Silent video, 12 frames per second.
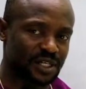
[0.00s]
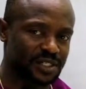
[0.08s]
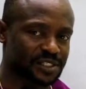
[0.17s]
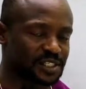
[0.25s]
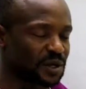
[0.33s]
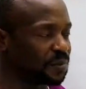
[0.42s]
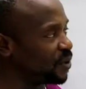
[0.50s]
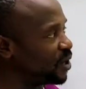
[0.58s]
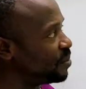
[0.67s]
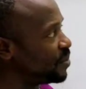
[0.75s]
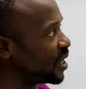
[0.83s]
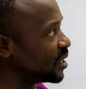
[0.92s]

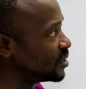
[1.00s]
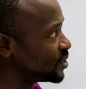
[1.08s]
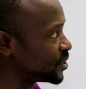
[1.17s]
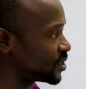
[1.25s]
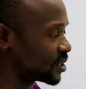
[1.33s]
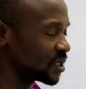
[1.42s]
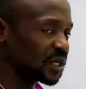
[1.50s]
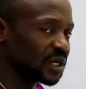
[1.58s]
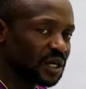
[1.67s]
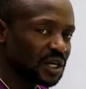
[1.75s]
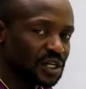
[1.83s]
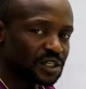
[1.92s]

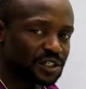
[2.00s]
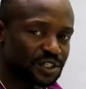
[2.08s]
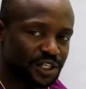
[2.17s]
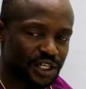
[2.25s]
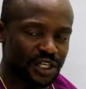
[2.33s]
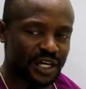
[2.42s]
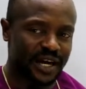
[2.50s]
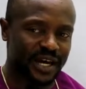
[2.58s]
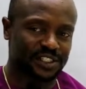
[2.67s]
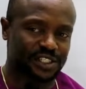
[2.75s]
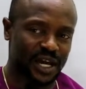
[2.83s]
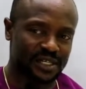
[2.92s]
the
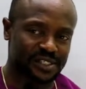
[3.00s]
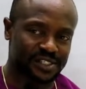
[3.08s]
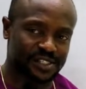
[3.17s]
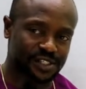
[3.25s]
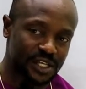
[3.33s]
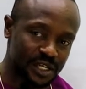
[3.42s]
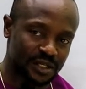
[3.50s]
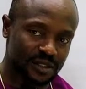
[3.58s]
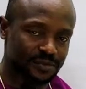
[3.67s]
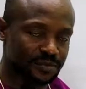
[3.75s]
agency.